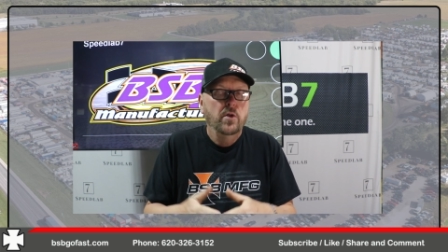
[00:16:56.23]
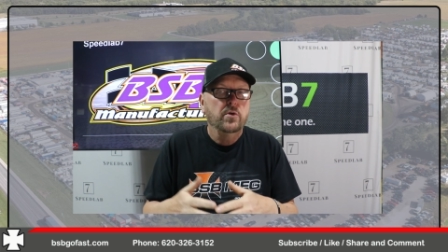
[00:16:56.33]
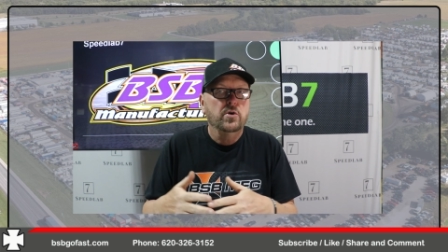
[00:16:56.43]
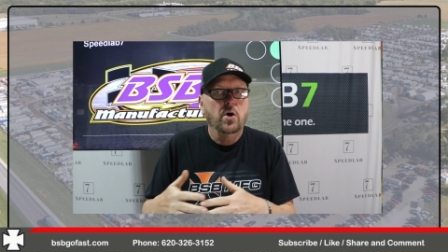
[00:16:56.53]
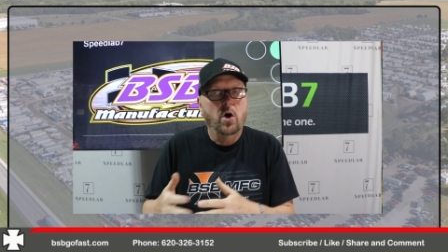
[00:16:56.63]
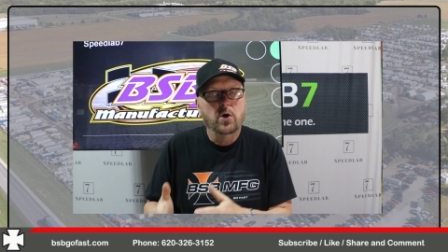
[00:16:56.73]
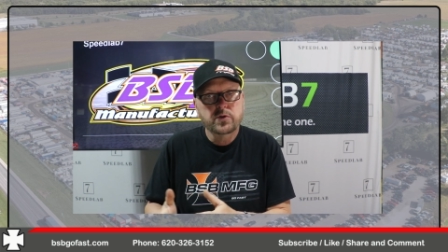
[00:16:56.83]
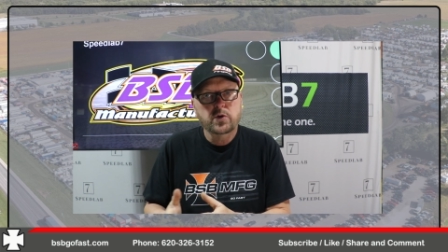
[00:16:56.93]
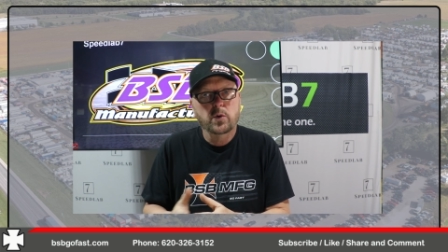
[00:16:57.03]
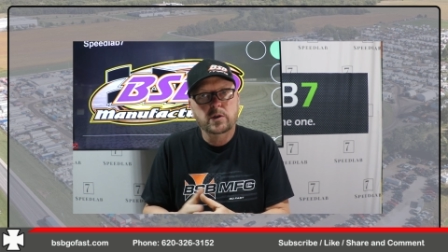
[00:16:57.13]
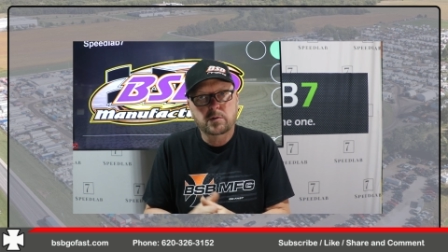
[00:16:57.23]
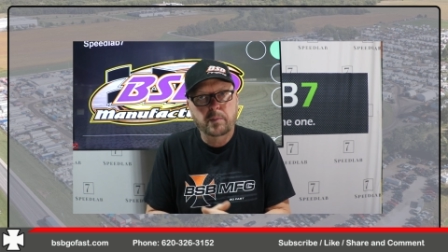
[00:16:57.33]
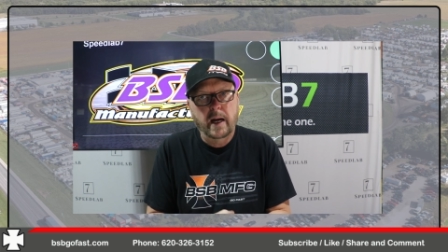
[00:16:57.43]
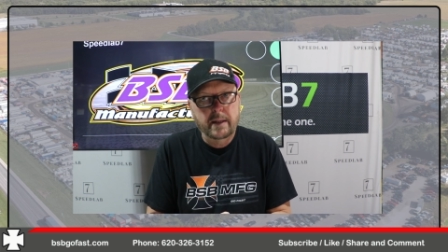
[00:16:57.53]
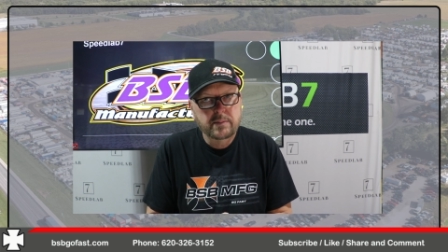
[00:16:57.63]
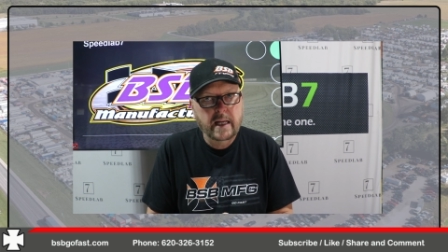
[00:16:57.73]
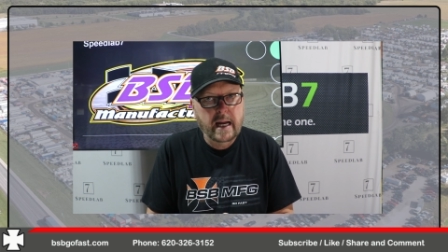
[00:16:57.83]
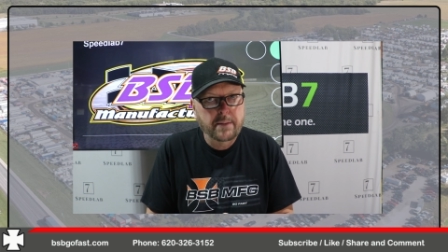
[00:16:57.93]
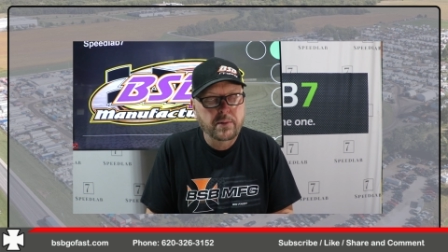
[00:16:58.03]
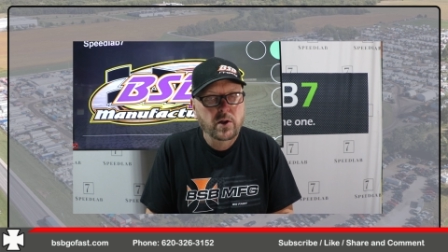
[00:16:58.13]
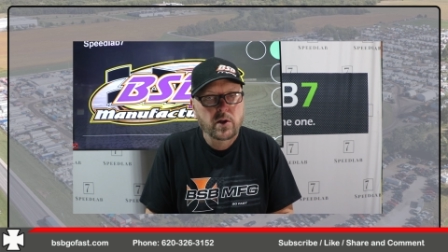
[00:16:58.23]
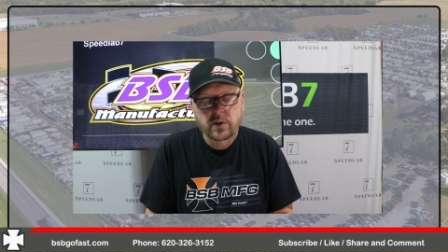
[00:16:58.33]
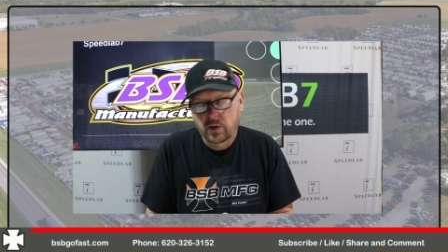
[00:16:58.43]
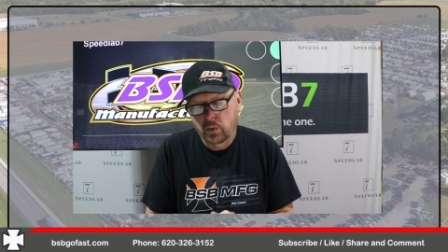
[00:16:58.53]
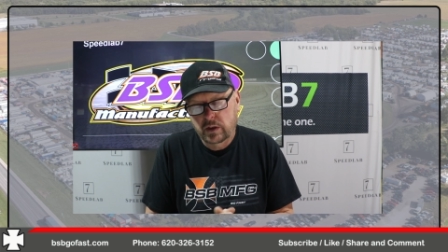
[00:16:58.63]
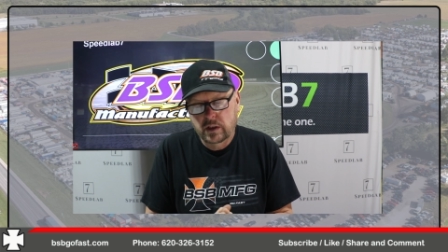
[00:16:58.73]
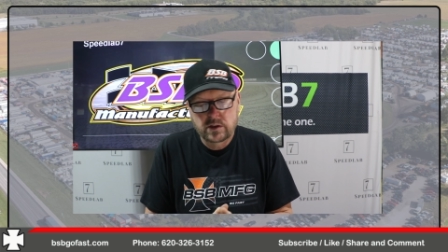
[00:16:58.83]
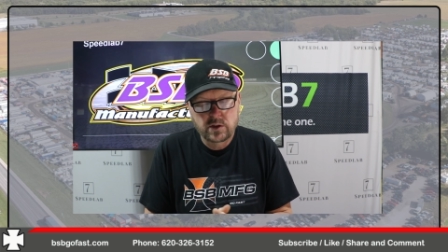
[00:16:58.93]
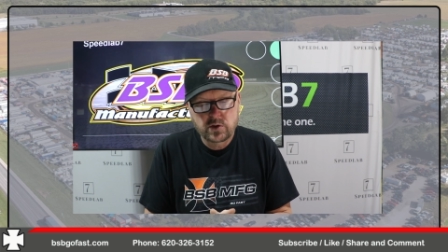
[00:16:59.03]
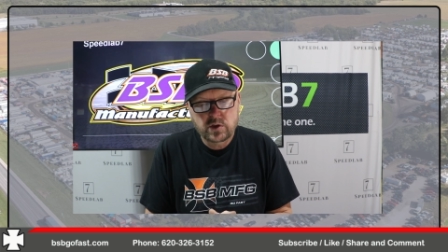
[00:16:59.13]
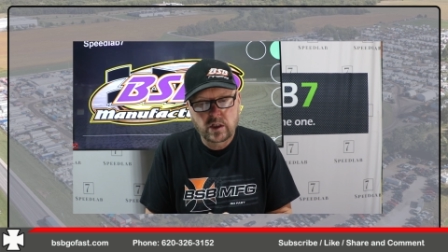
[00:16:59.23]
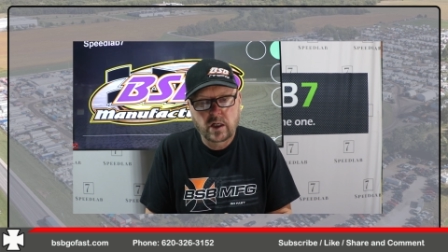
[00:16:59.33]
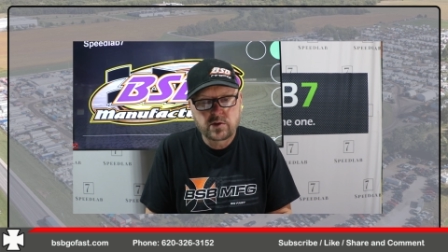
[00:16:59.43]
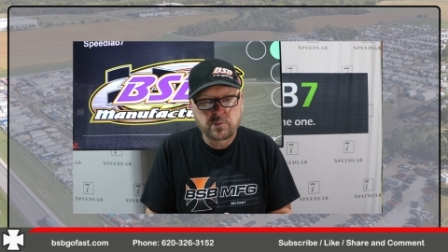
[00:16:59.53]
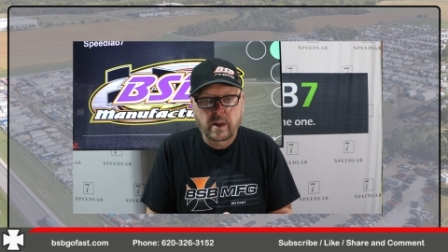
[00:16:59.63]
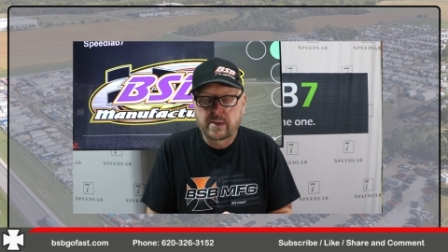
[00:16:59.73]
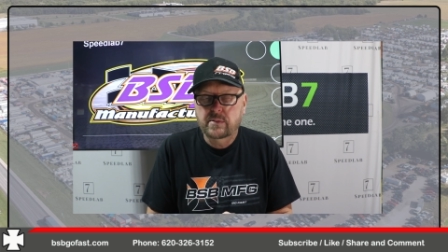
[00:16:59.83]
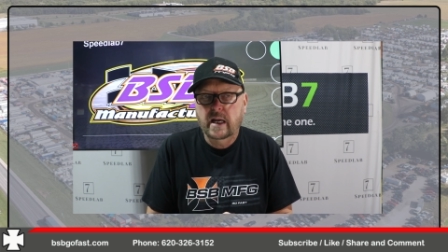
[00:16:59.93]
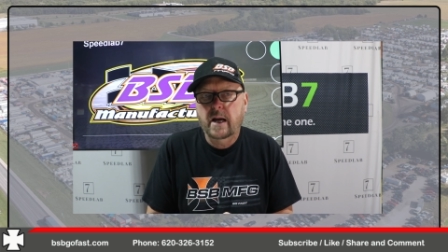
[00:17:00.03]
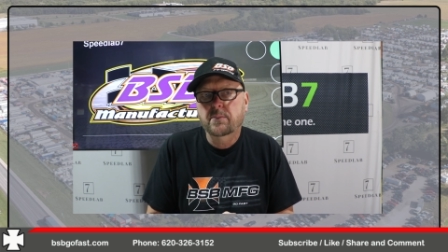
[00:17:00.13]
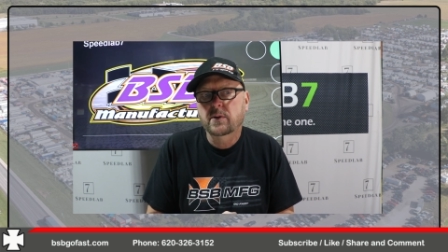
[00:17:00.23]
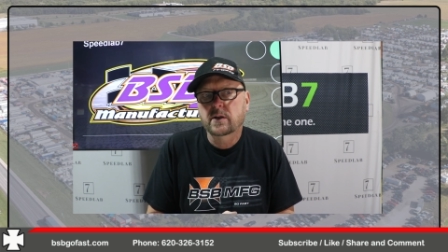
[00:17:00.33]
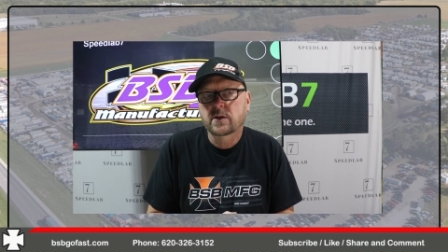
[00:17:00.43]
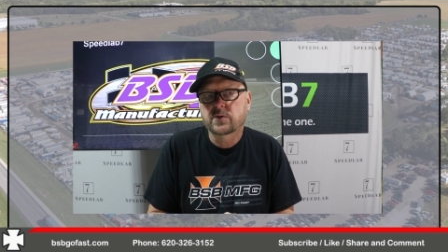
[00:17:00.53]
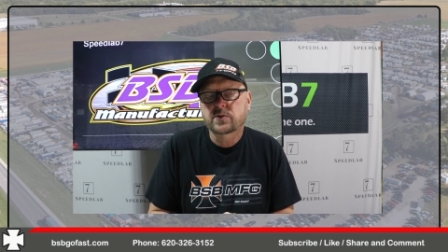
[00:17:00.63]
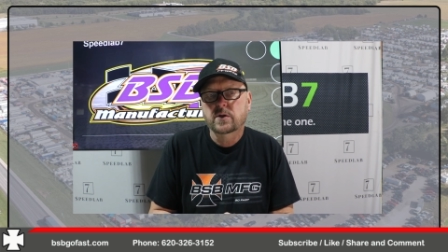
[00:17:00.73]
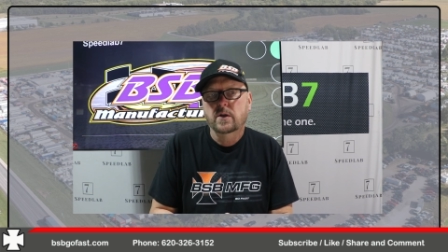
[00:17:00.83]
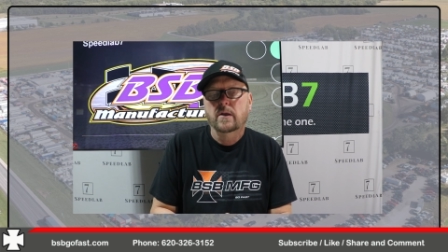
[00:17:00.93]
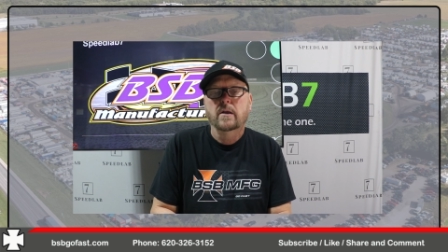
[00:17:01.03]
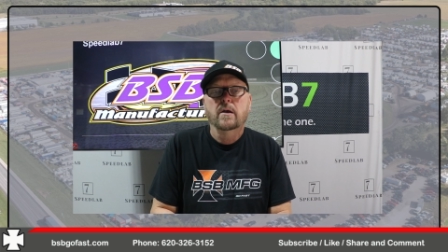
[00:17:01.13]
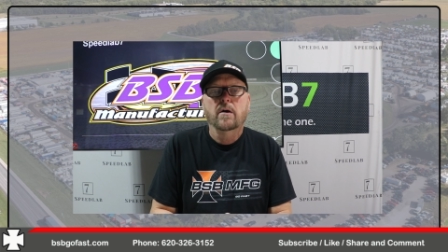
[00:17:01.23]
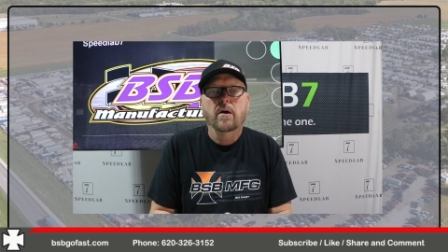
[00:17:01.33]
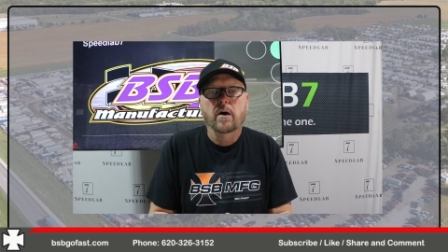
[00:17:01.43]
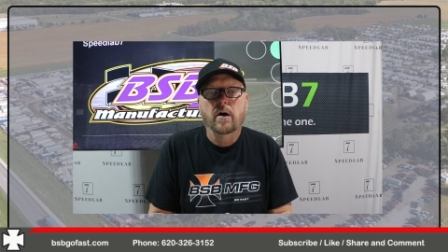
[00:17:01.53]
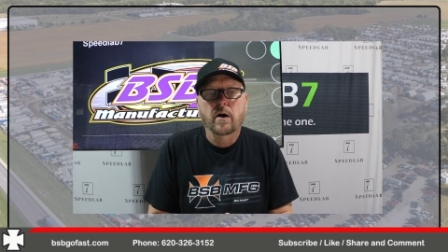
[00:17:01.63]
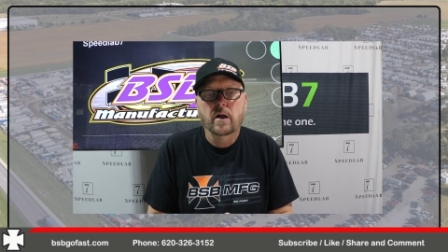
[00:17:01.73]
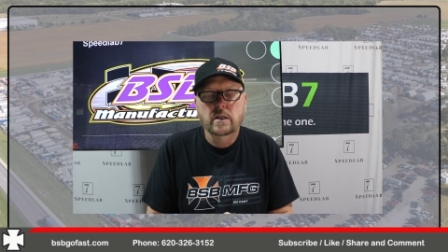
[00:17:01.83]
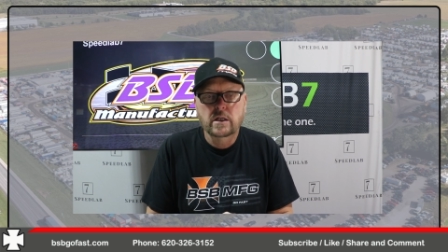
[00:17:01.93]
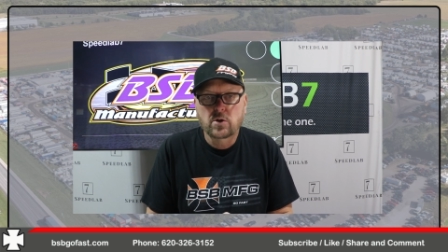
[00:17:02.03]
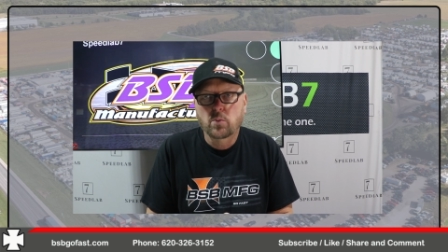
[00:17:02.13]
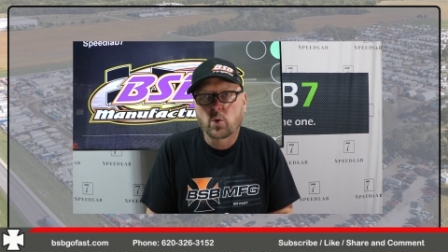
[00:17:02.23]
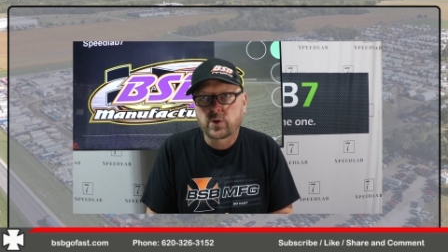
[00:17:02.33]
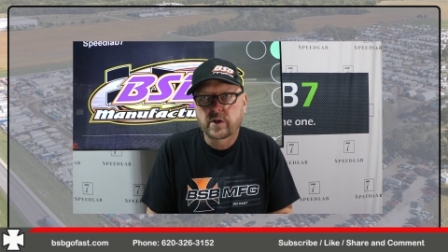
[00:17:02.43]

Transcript: There also is pipe tap that we didn't discuss. Pipe tap is uh, a little more